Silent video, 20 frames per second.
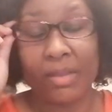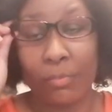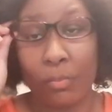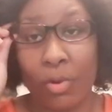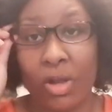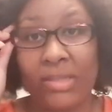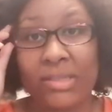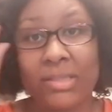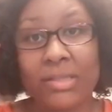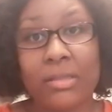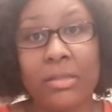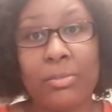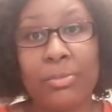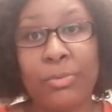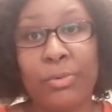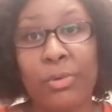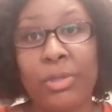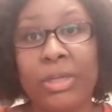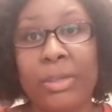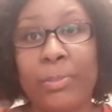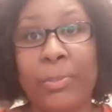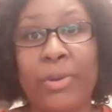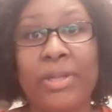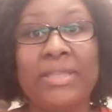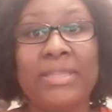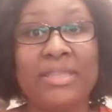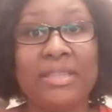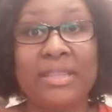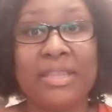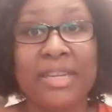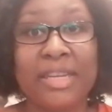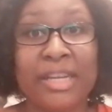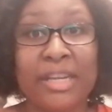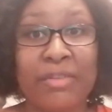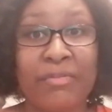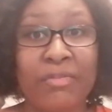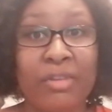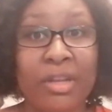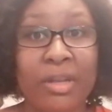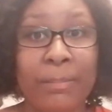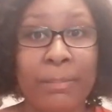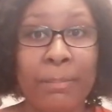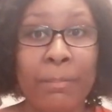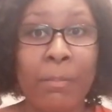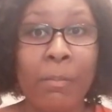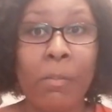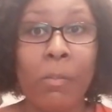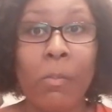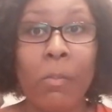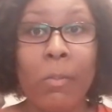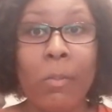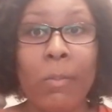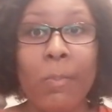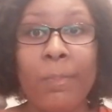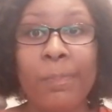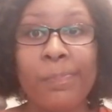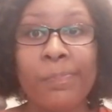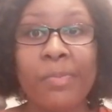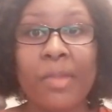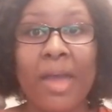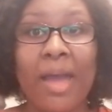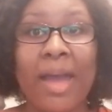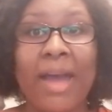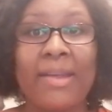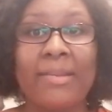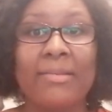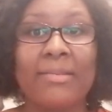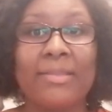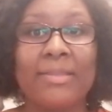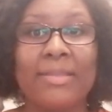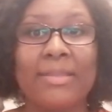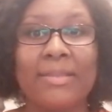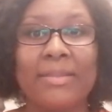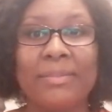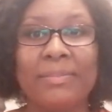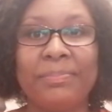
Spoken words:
once in the morning, once in the evening. And